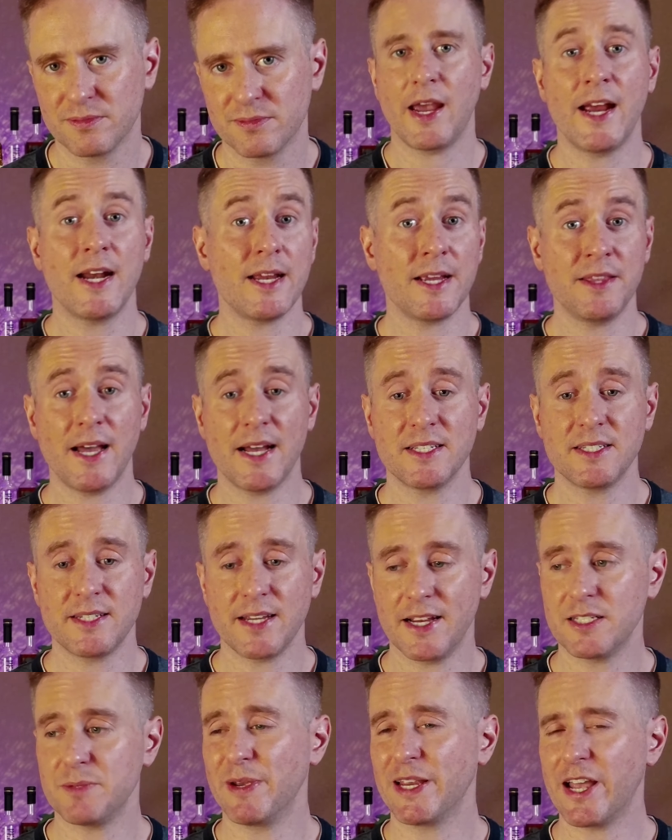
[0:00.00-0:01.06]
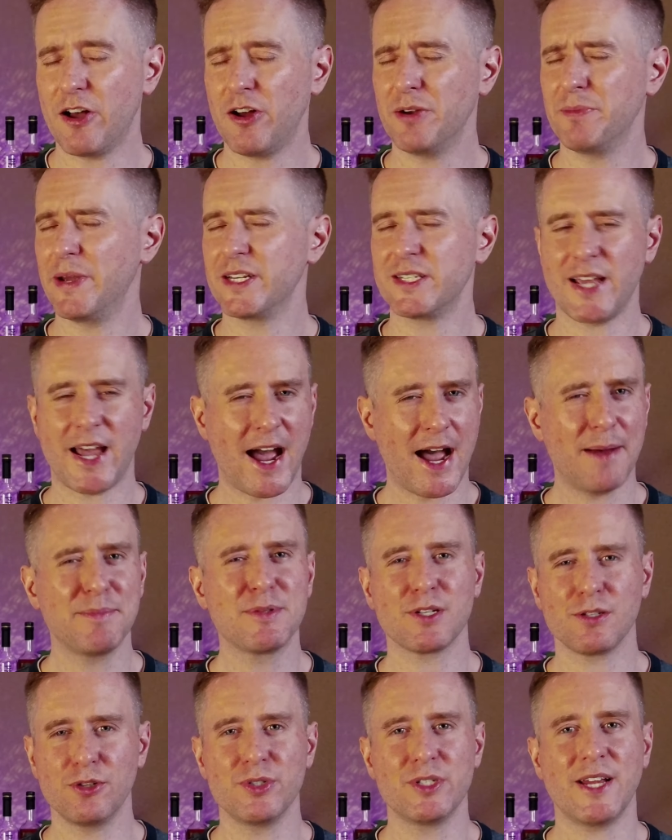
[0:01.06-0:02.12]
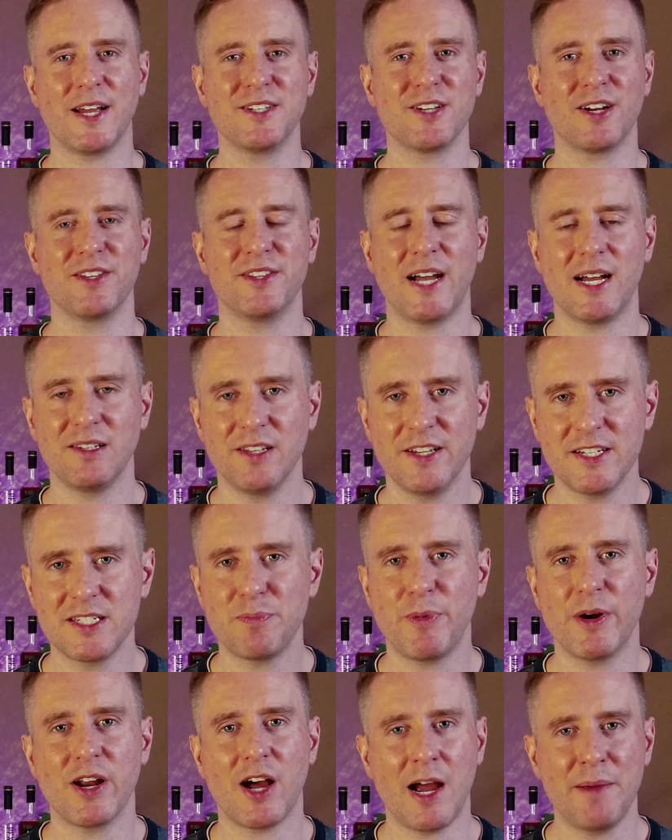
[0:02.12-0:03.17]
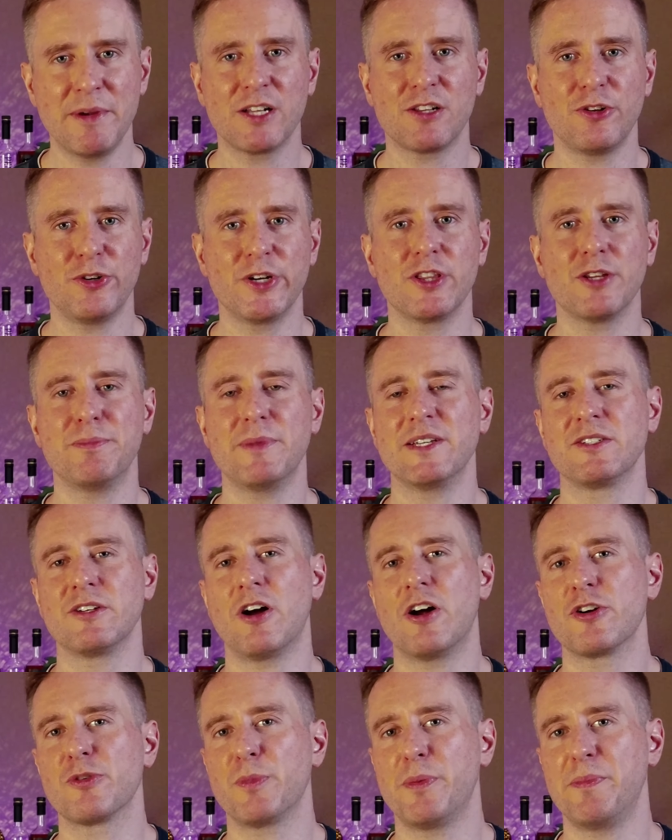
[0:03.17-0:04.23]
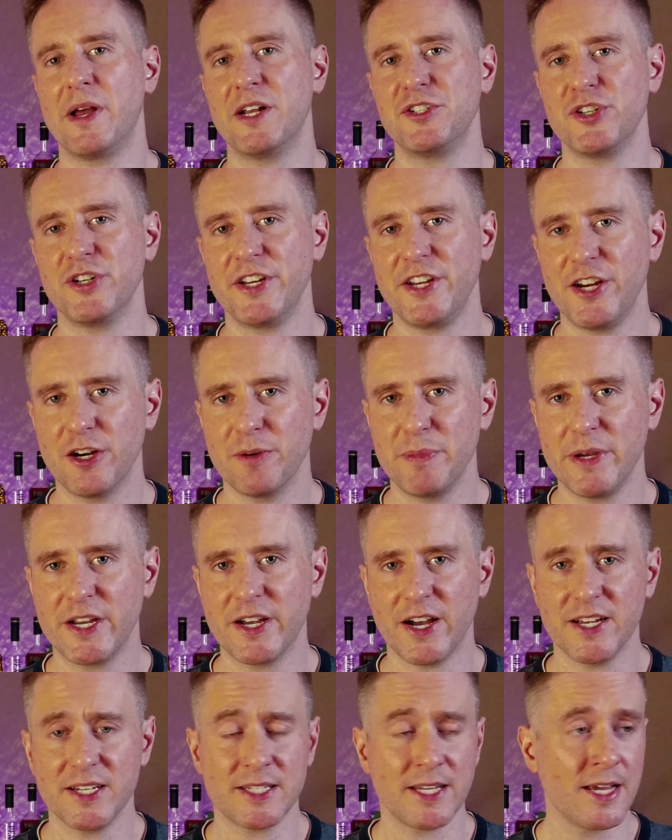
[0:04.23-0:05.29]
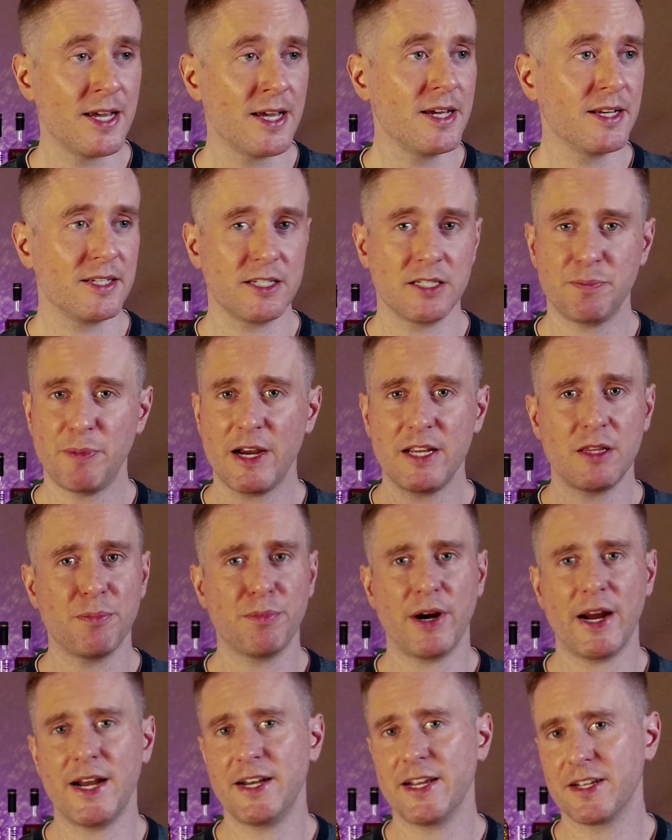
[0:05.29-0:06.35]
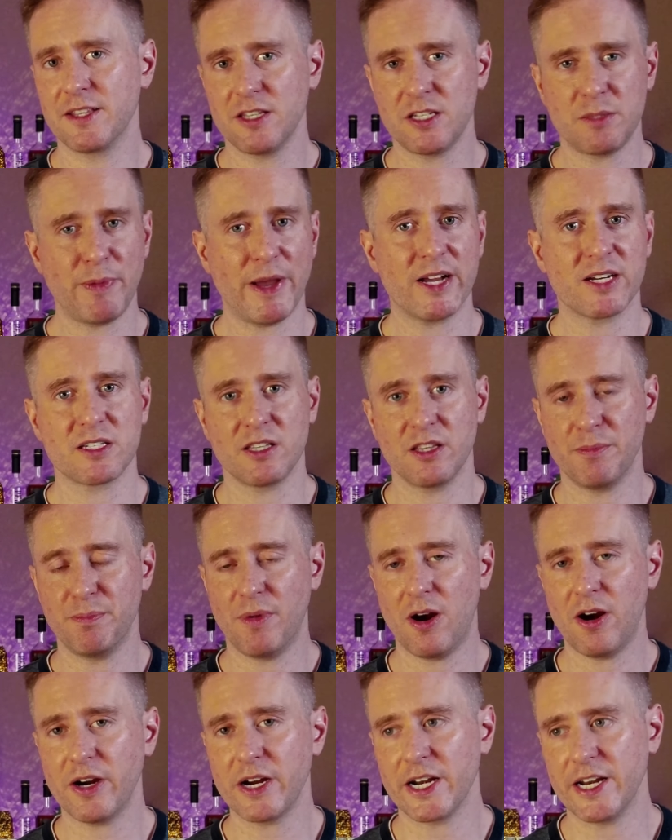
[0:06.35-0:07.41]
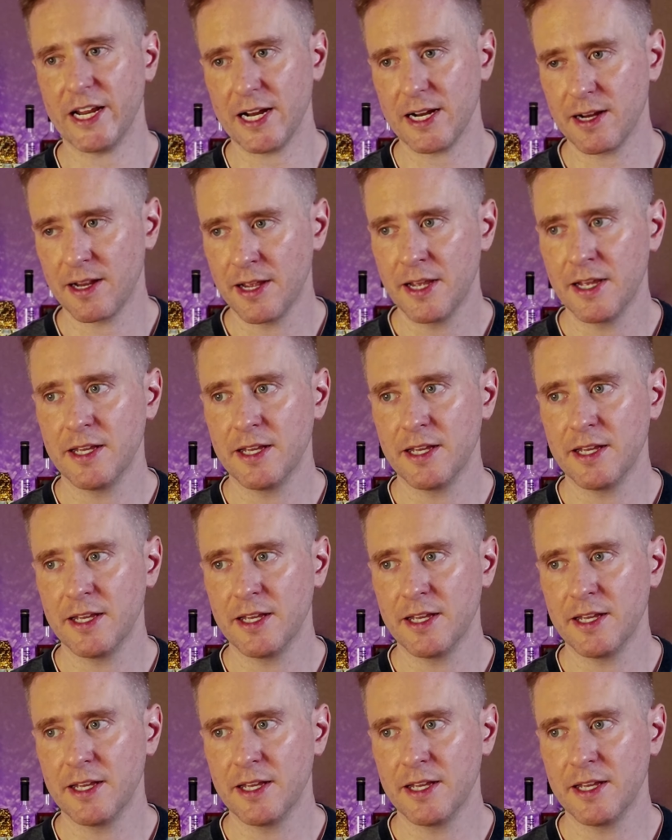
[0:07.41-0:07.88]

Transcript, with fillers: And in that sense, Macallan makes absolute sense on that list, but I'm including them as an honorable mention here because despite the branding and the specs and the marketing,